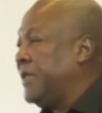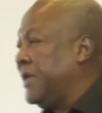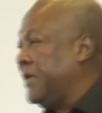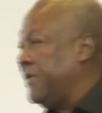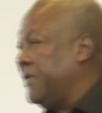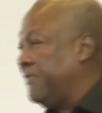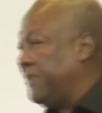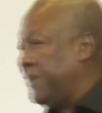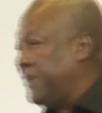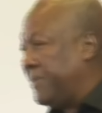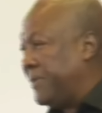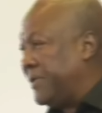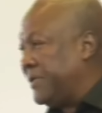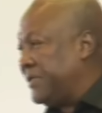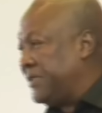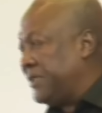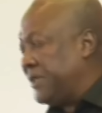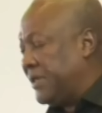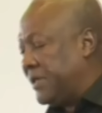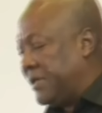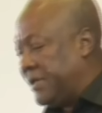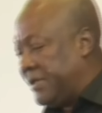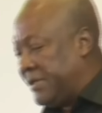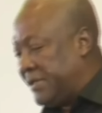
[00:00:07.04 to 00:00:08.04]
Thank you very
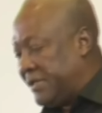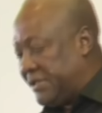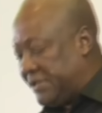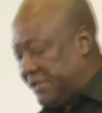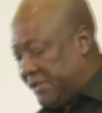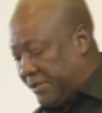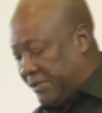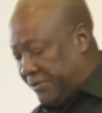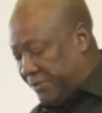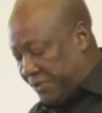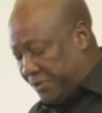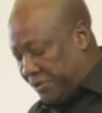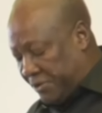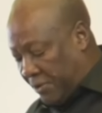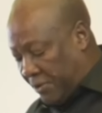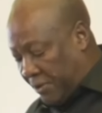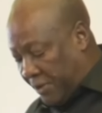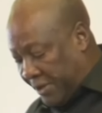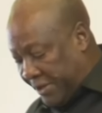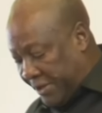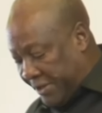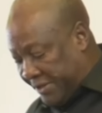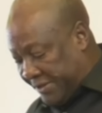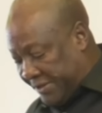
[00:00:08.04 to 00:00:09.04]
much, distinguished
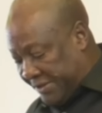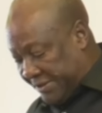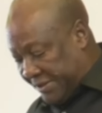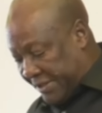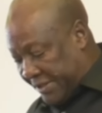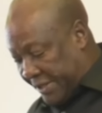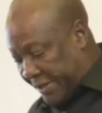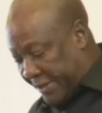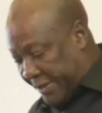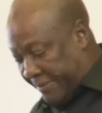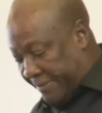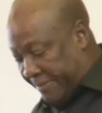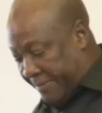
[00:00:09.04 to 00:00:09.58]
colleagues.